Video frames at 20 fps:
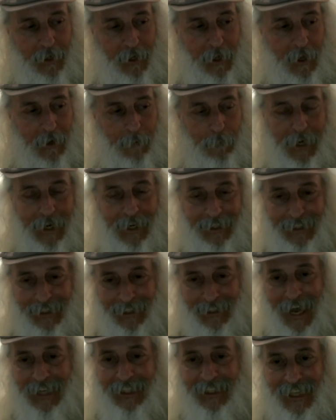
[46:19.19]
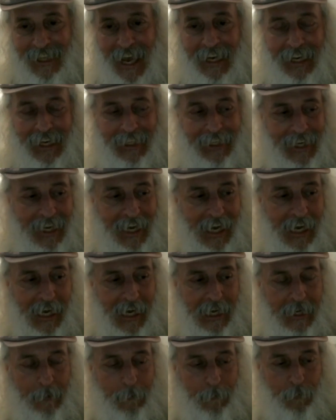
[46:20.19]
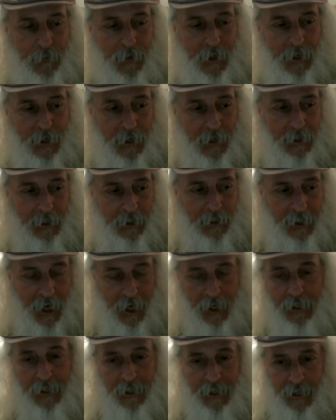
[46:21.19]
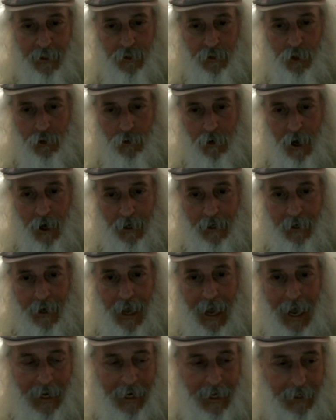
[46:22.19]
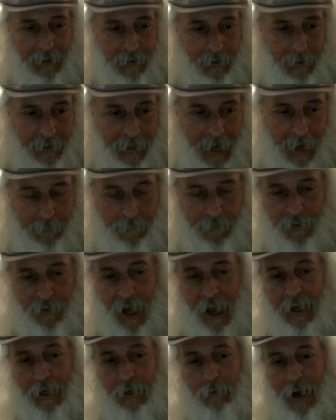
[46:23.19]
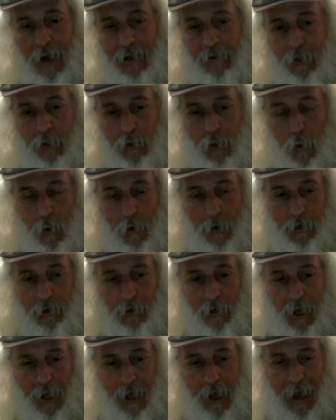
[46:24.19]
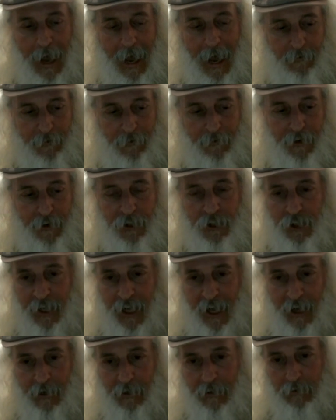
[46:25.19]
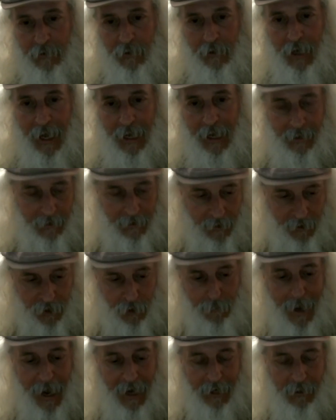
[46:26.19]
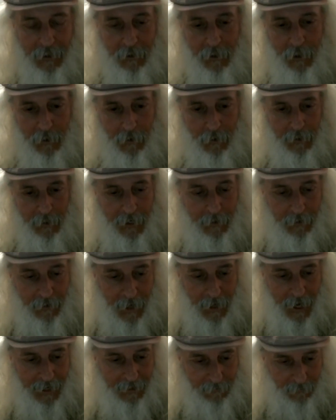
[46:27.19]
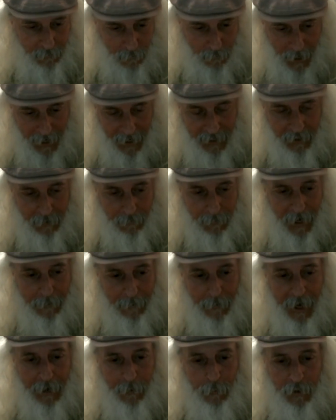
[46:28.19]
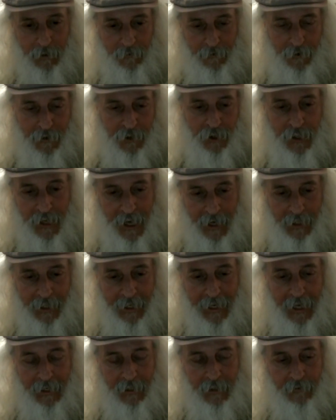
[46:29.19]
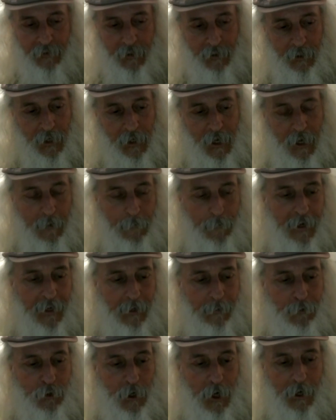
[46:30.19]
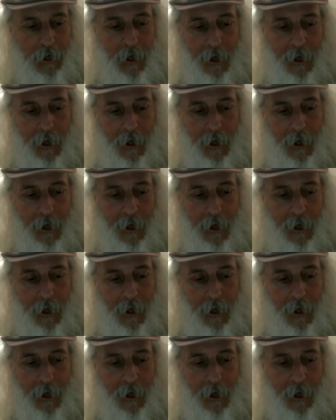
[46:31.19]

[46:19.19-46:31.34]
But at the last second, he gunned his truck, and it came flying around the corner and fishtailed and smacked, you know, hit I right into my bike with the fishtailing end of the pickup truck.